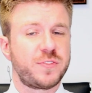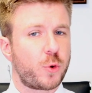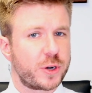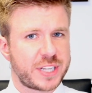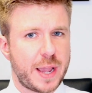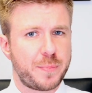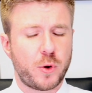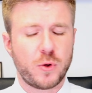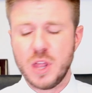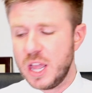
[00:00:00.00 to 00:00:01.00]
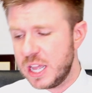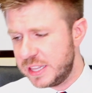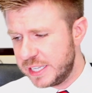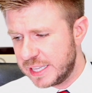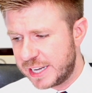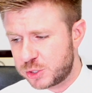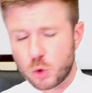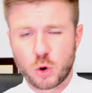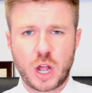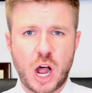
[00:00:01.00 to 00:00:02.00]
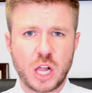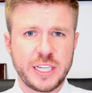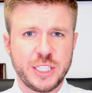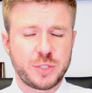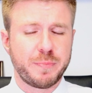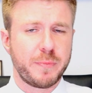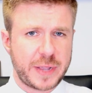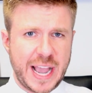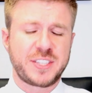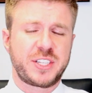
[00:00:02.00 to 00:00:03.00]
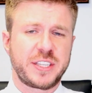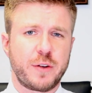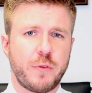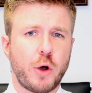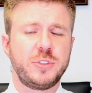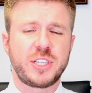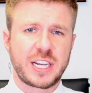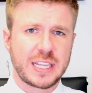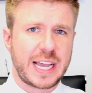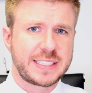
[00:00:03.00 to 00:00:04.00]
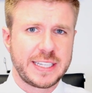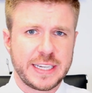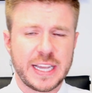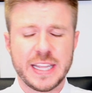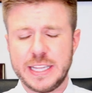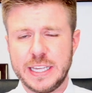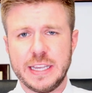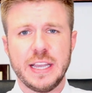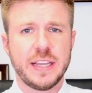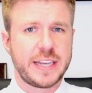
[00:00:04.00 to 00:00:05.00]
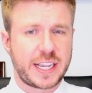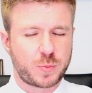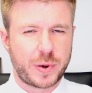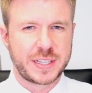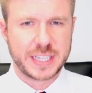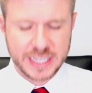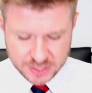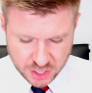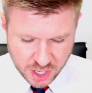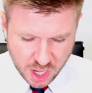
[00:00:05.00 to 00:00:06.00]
For example, the Electoral College casting their votes and electing the next president,